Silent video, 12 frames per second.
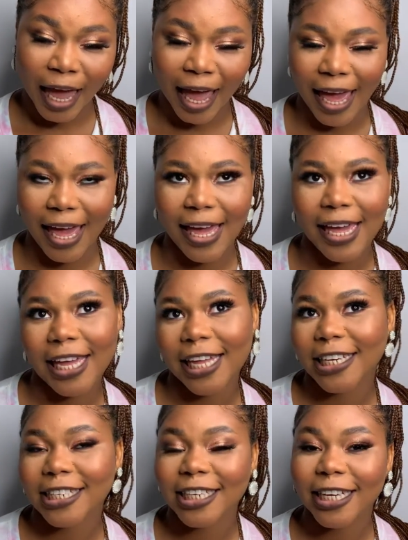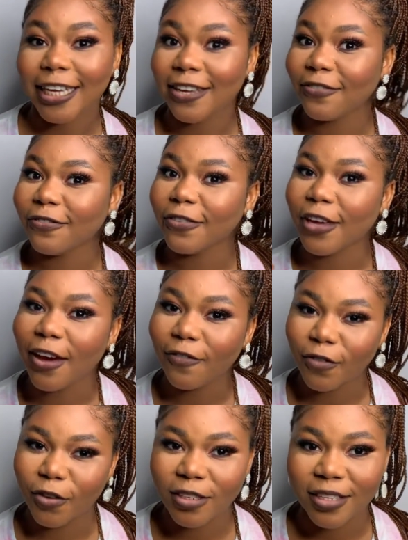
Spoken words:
And if you have not